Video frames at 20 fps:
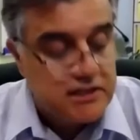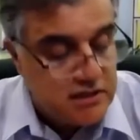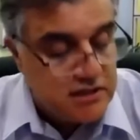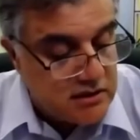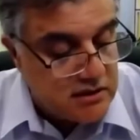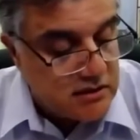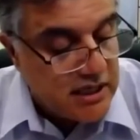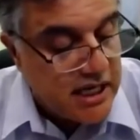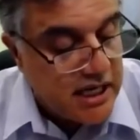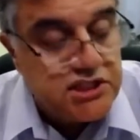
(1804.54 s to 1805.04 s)
is
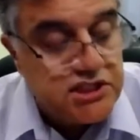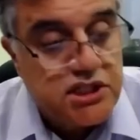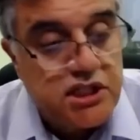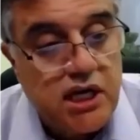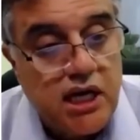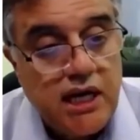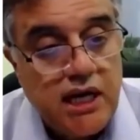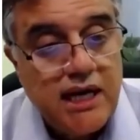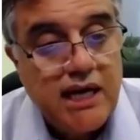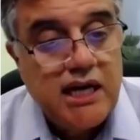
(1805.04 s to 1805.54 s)
in
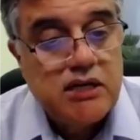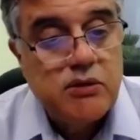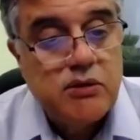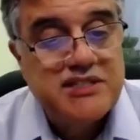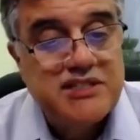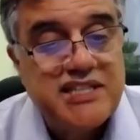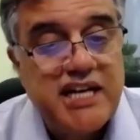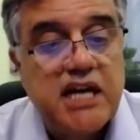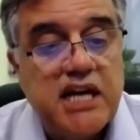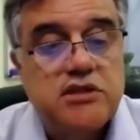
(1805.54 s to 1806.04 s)
caching
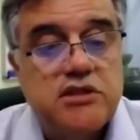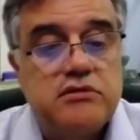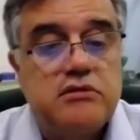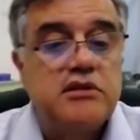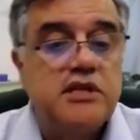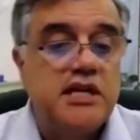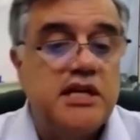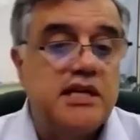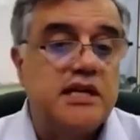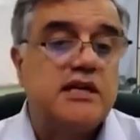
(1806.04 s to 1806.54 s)

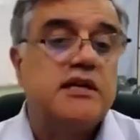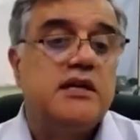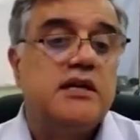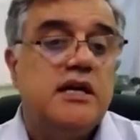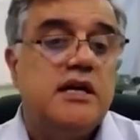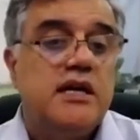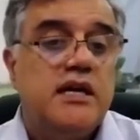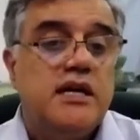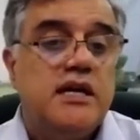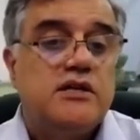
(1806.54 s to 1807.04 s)
transactional data.
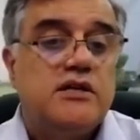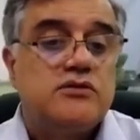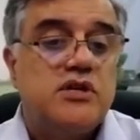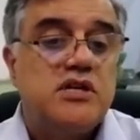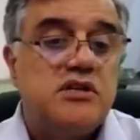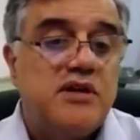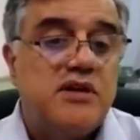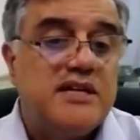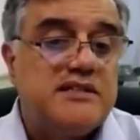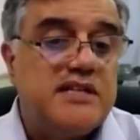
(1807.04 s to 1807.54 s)
So
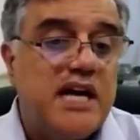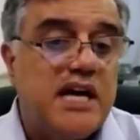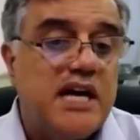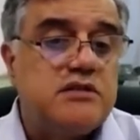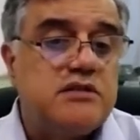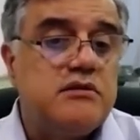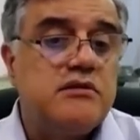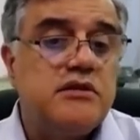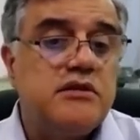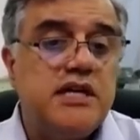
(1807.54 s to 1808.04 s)
in
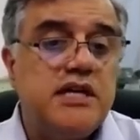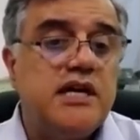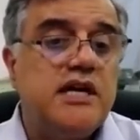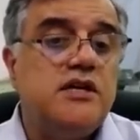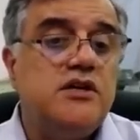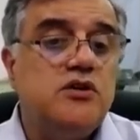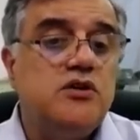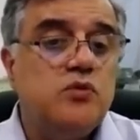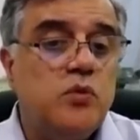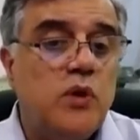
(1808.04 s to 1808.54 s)
transactional data,
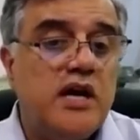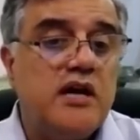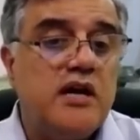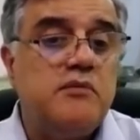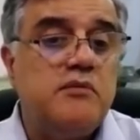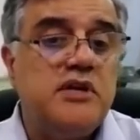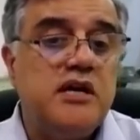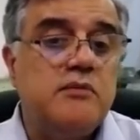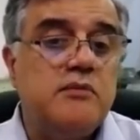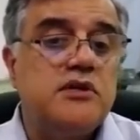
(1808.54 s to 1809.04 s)
you want to
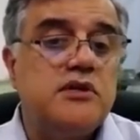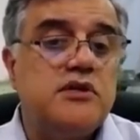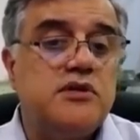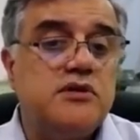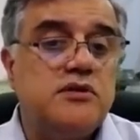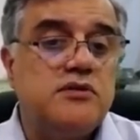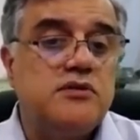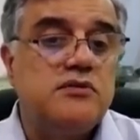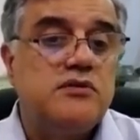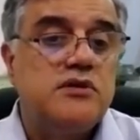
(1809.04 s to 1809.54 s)
be able
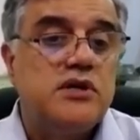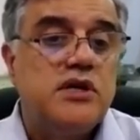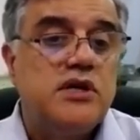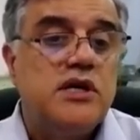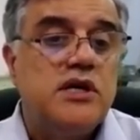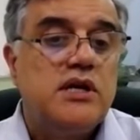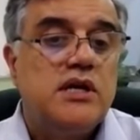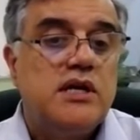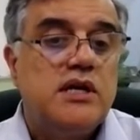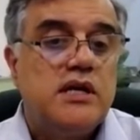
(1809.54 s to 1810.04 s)
to
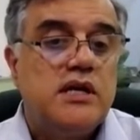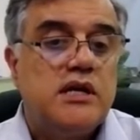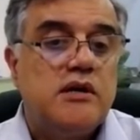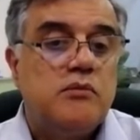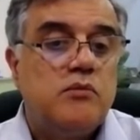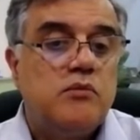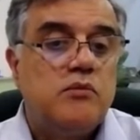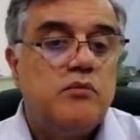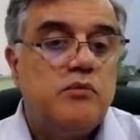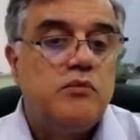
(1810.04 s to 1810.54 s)

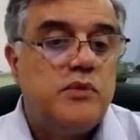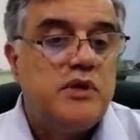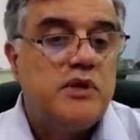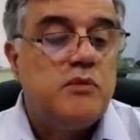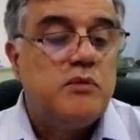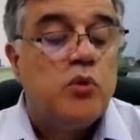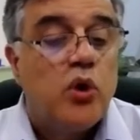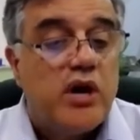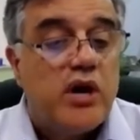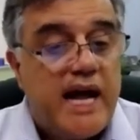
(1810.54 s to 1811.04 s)
be
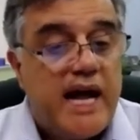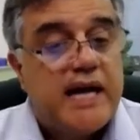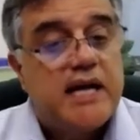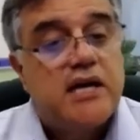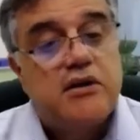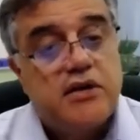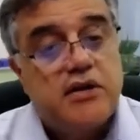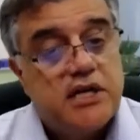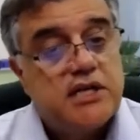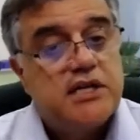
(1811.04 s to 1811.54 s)
more
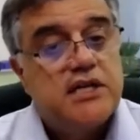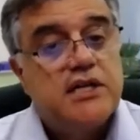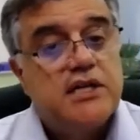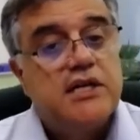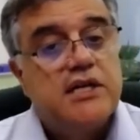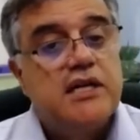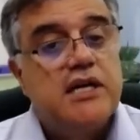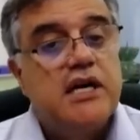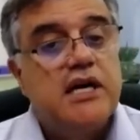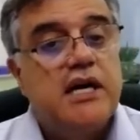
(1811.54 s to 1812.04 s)
accurate.
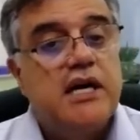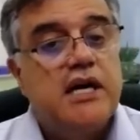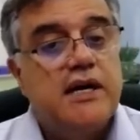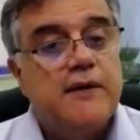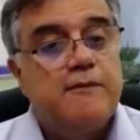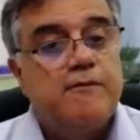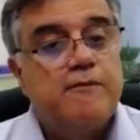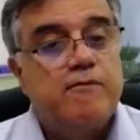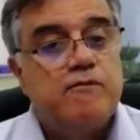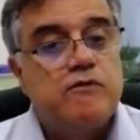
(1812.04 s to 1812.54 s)

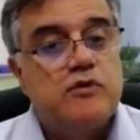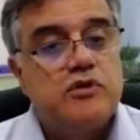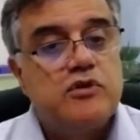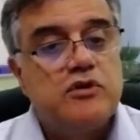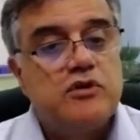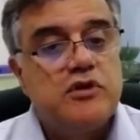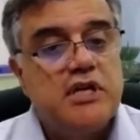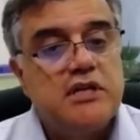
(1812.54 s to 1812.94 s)
So